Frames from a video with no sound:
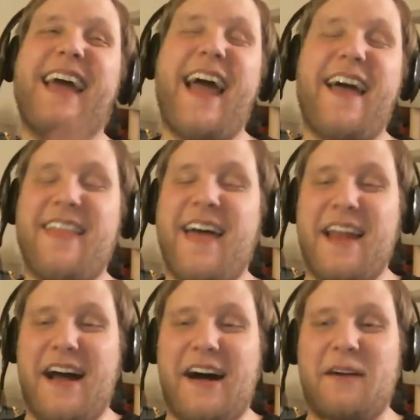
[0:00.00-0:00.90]
then
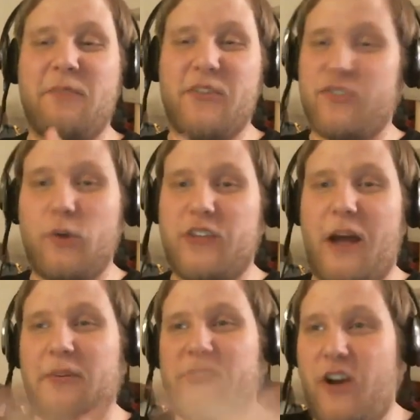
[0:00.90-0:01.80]
the
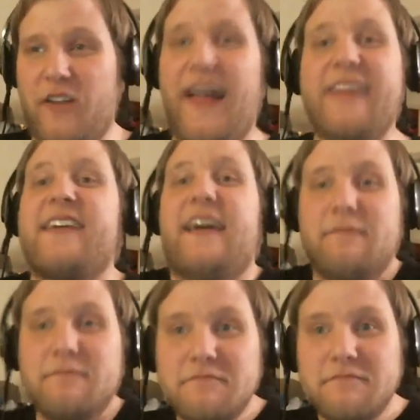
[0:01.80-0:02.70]
Showstopper song. That's it.
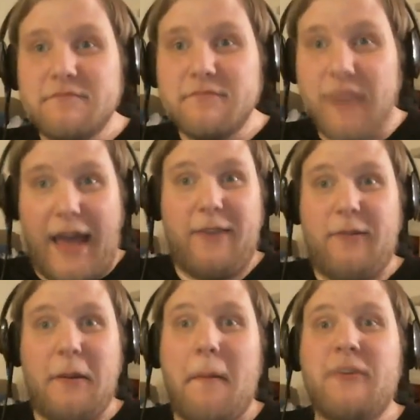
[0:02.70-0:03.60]
I didn't
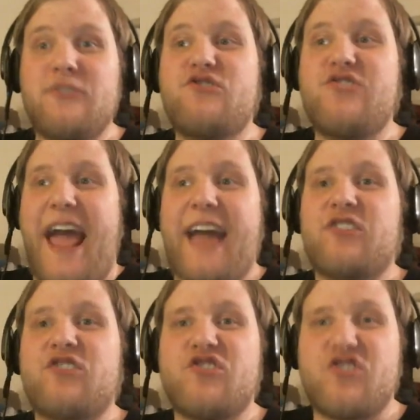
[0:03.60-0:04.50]
remember jack
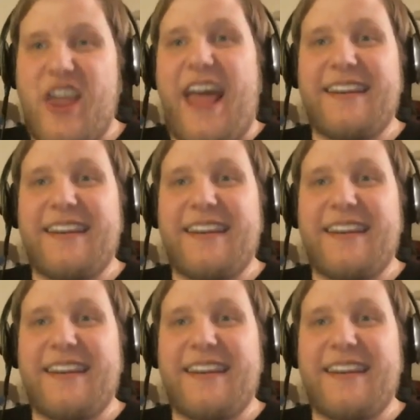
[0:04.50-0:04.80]
shit.